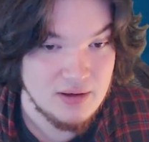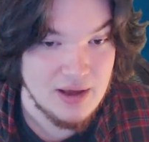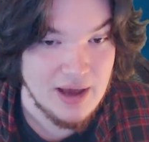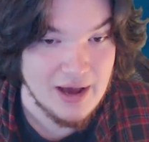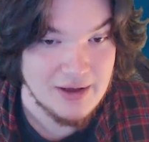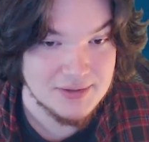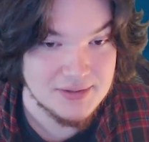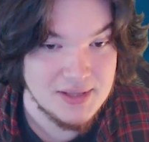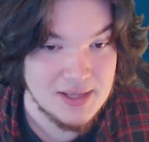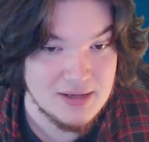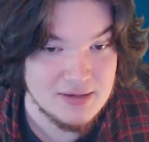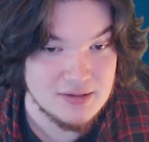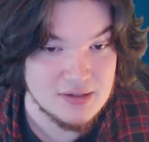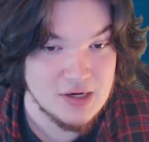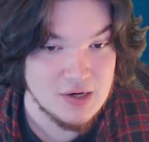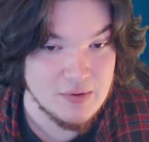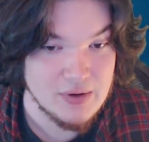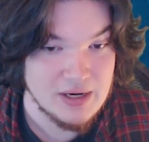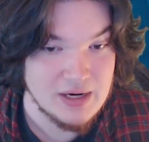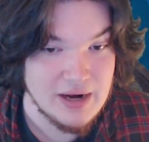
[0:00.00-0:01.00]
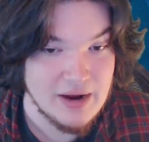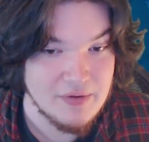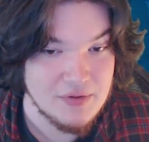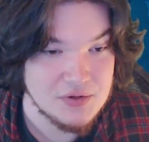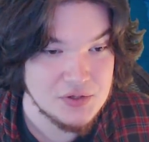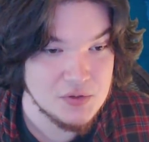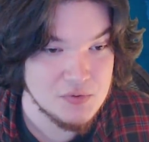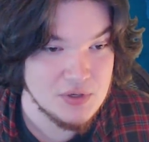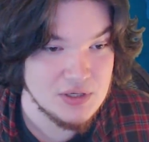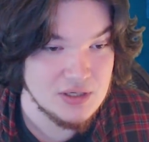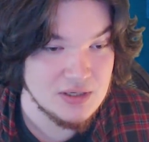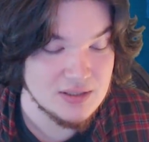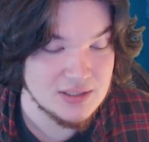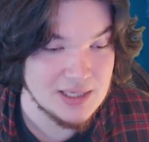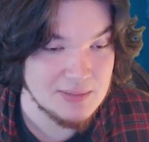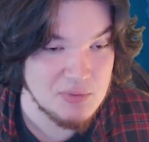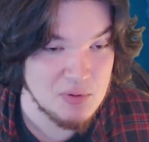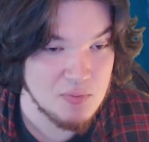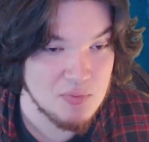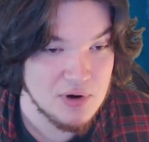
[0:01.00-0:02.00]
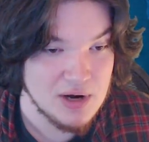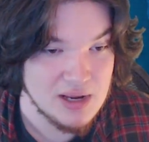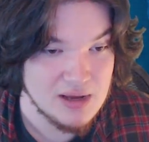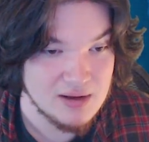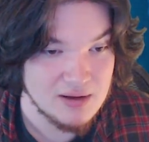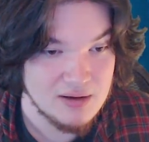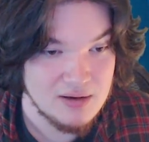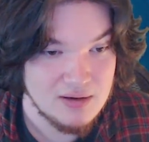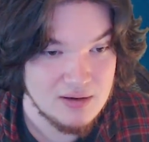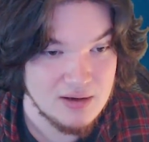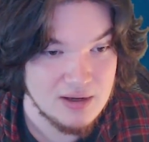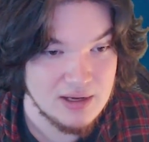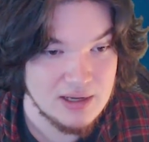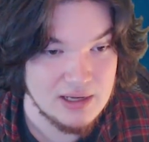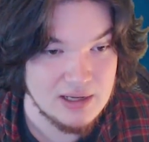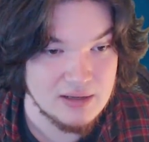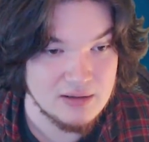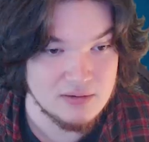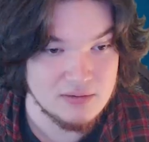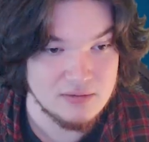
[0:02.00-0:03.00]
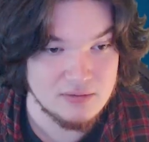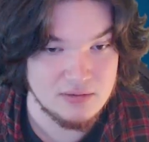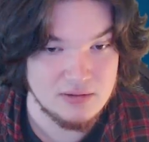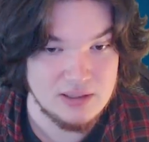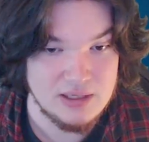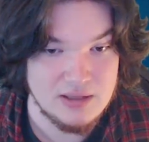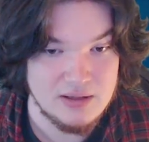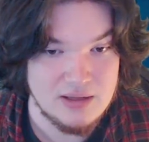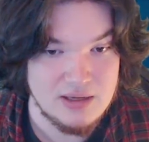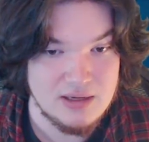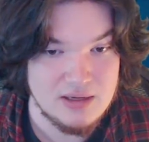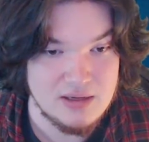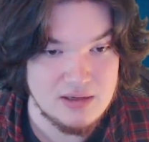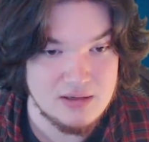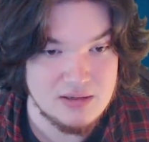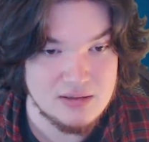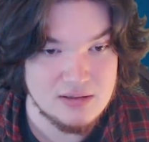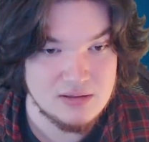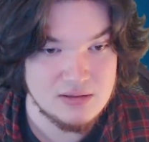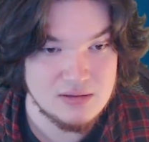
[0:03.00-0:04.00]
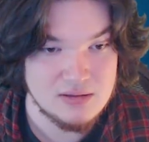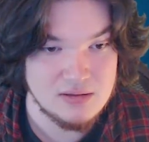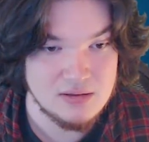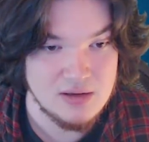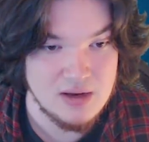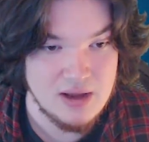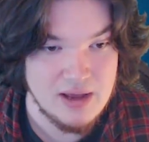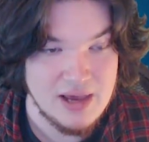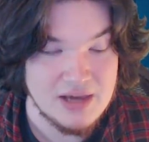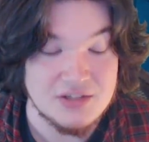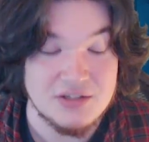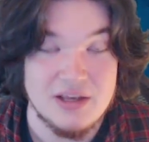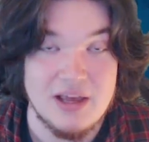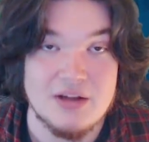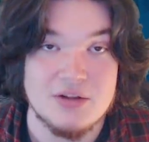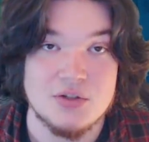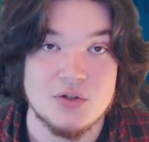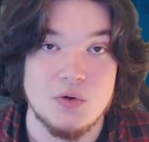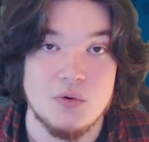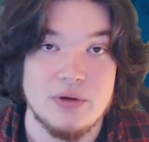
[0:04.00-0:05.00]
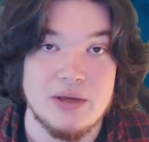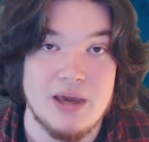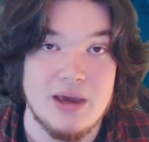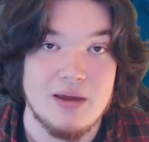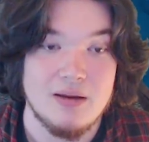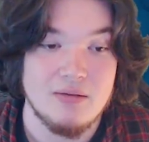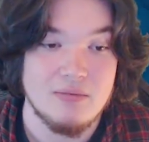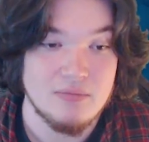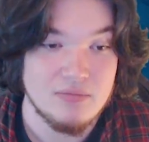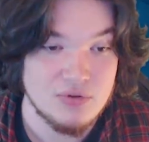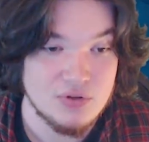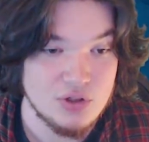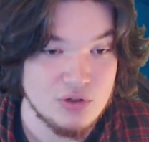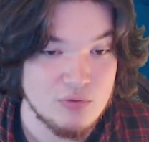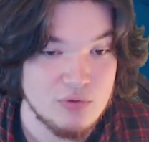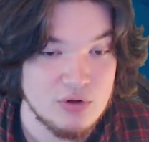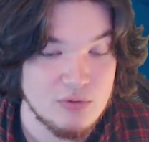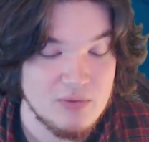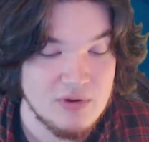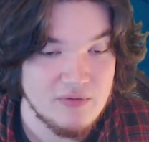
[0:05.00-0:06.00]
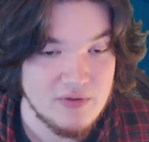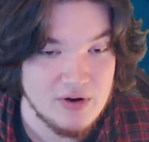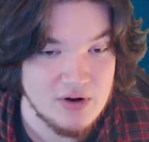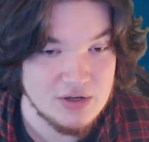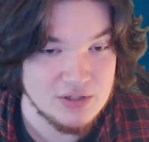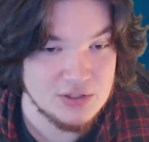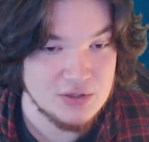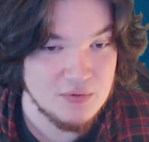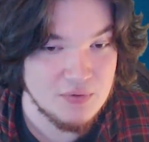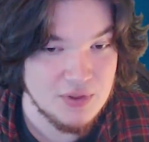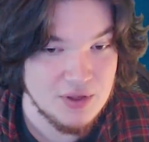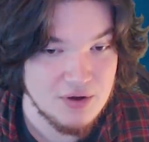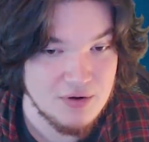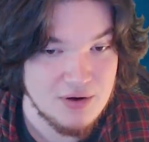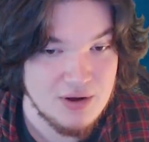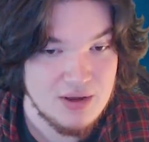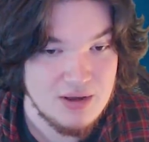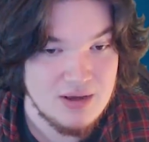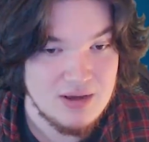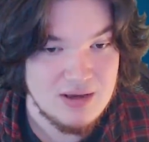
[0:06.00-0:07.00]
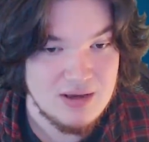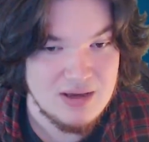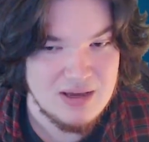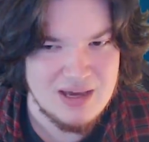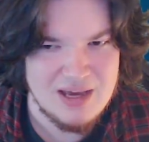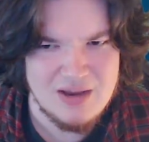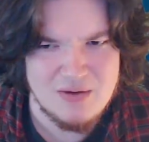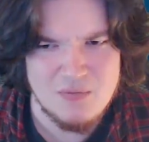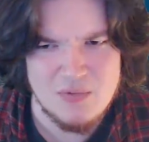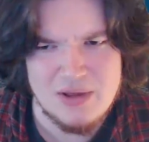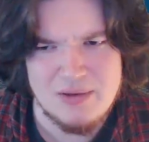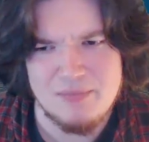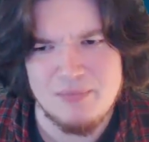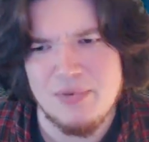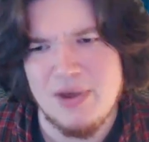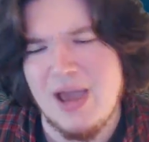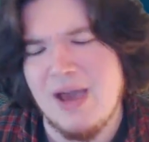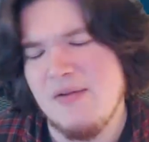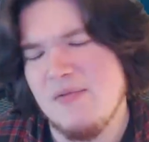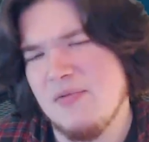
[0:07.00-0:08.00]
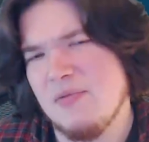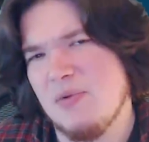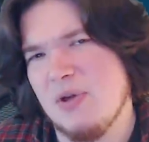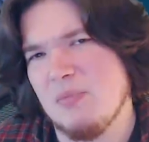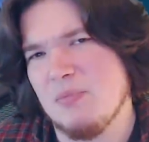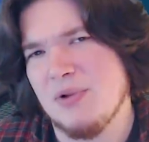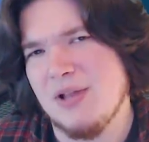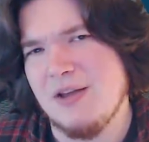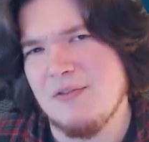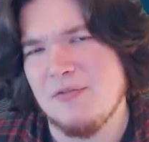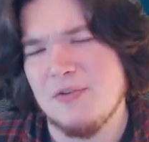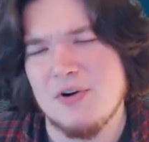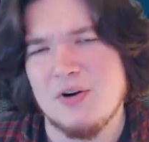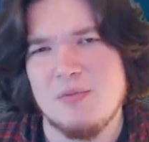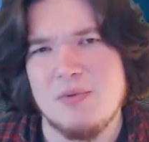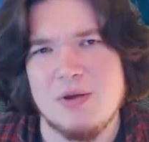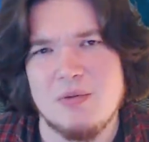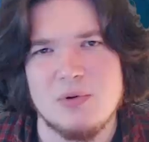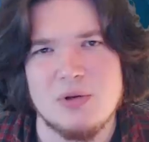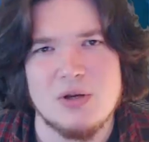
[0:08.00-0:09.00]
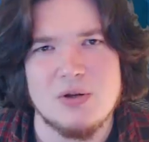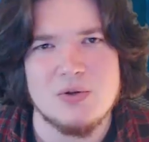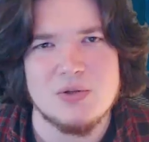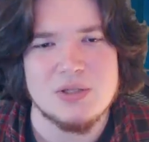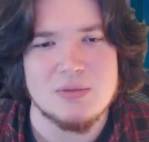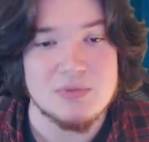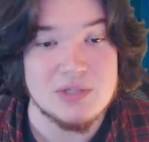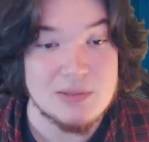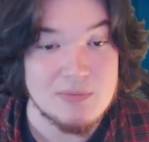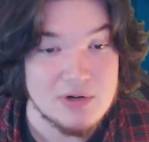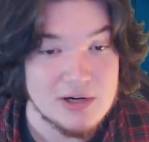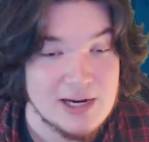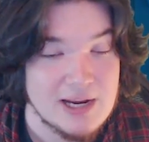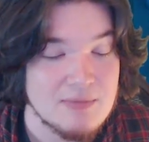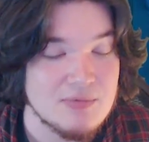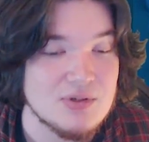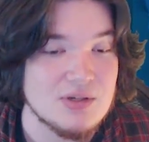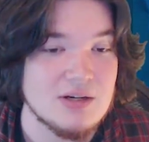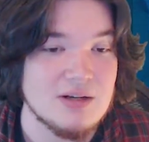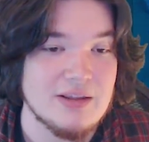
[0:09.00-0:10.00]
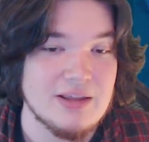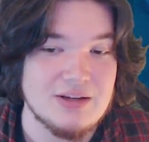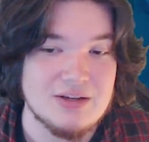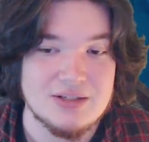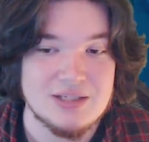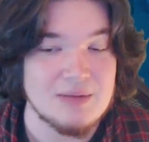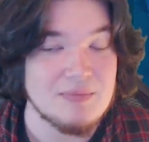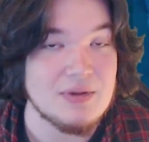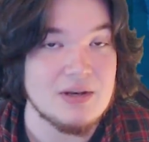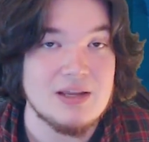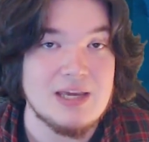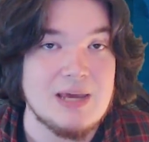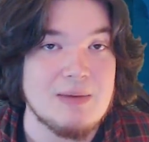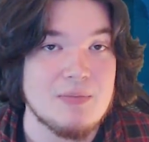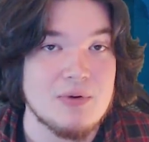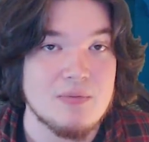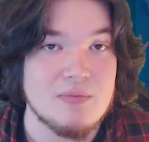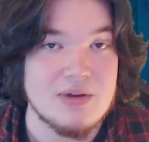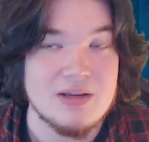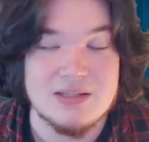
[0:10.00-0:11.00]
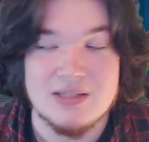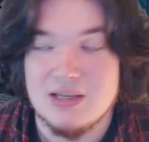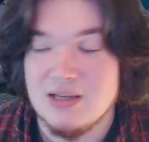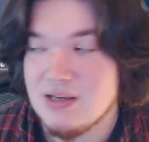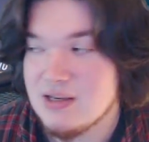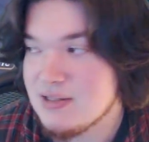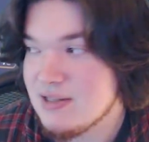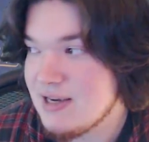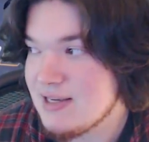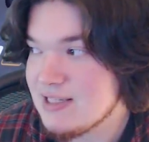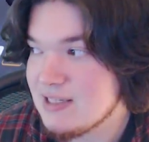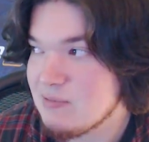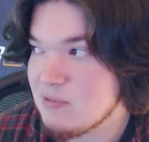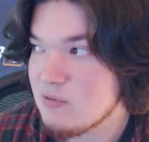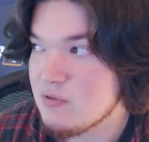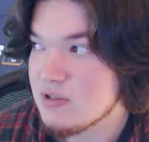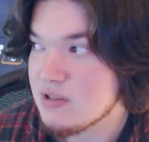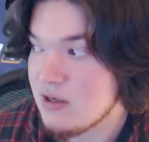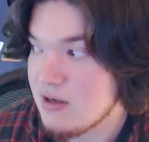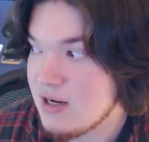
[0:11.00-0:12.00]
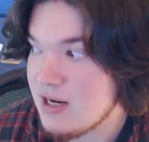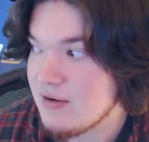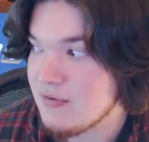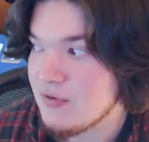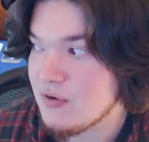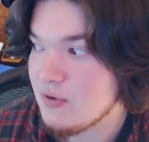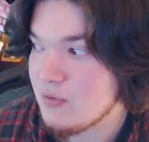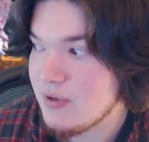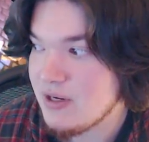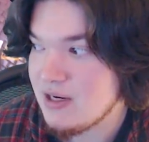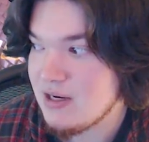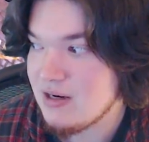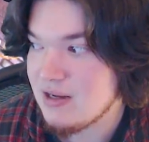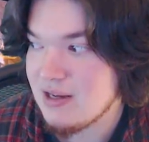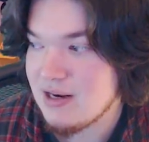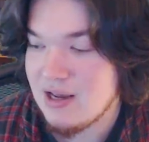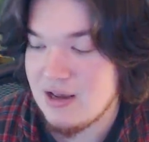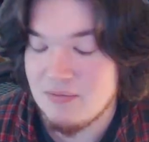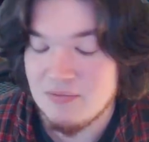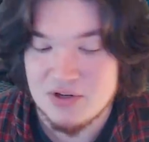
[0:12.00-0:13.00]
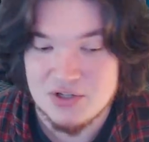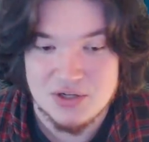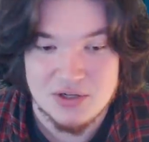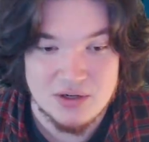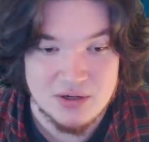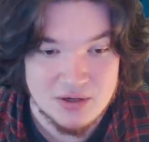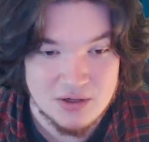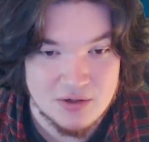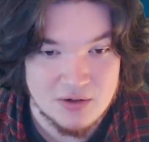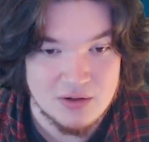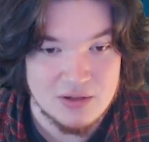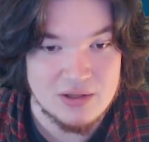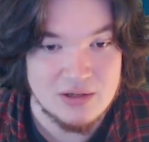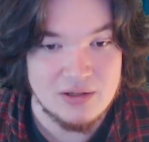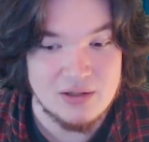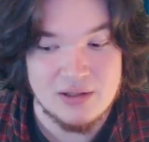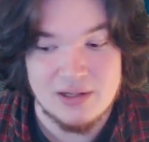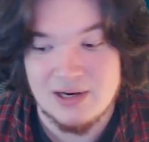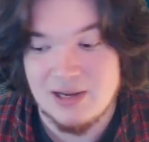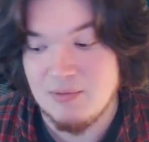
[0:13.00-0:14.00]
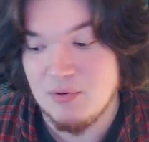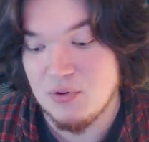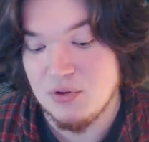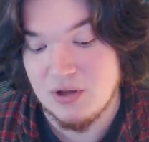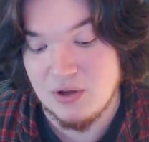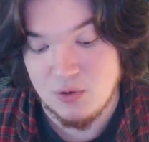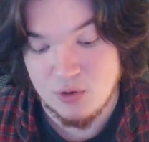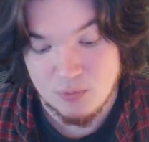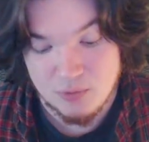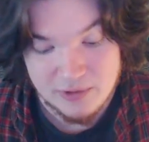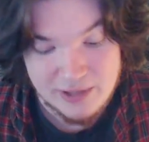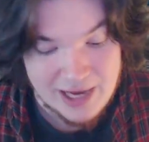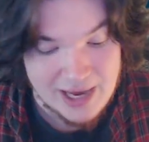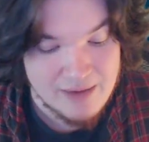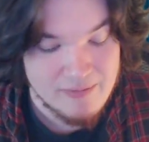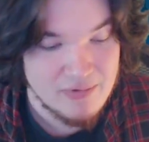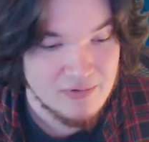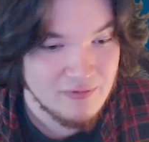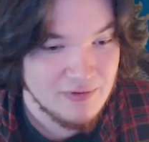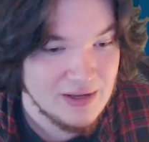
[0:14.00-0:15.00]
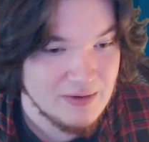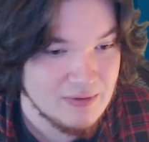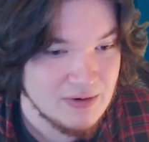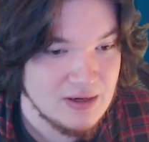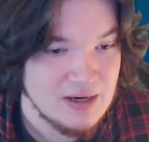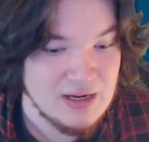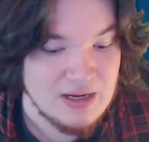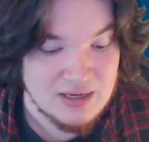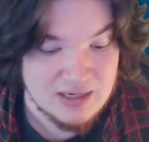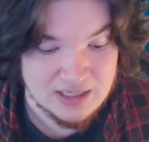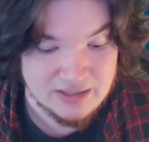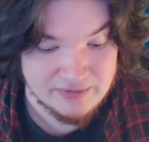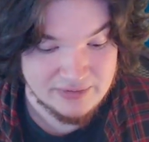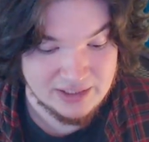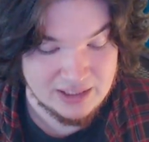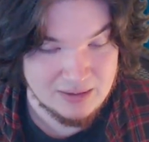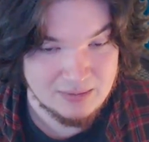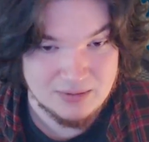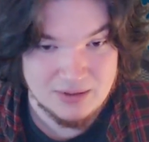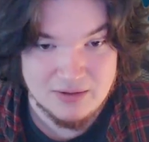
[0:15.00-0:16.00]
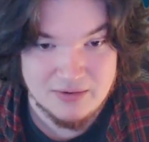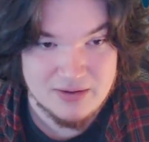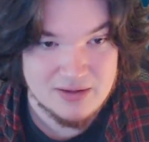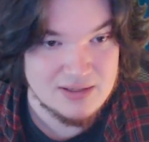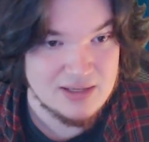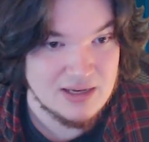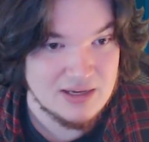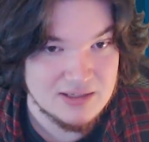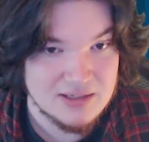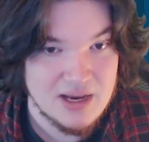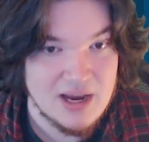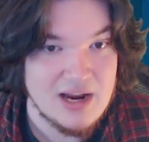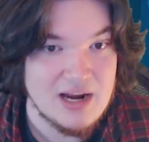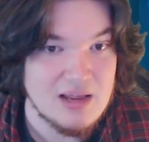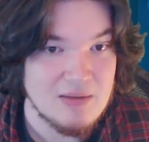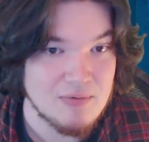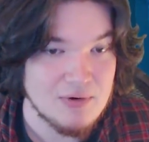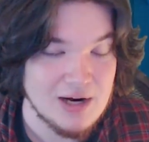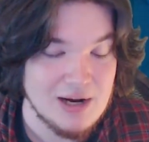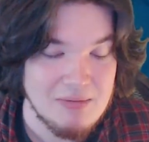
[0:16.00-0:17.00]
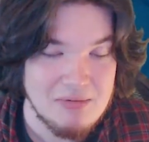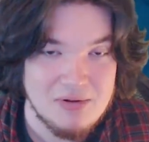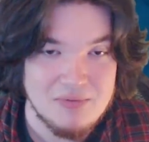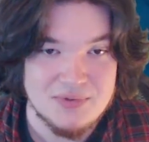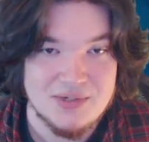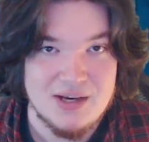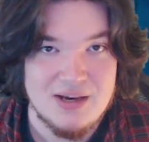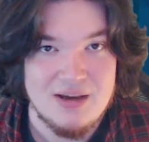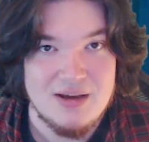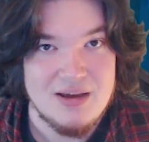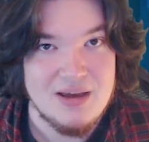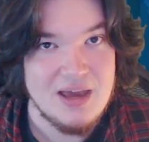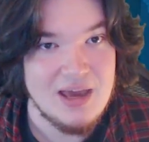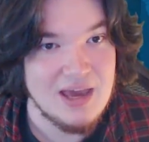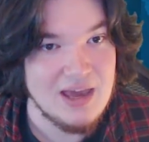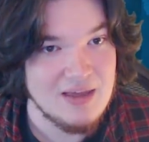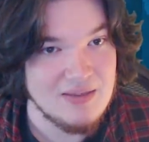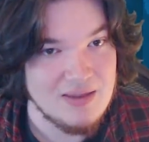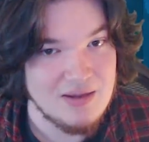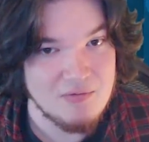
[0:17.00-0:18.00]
How's things going now that you're reaching summer break? Lily's not actually out of school yet. She will be very soon though. And we have it planned for her to be able to go to some summer camps and all that, just something to keep her busy, because last summer was awful. We didn't get out much at all, and Lily and I both got horrible cabin fever, developed all these anxiety problems, and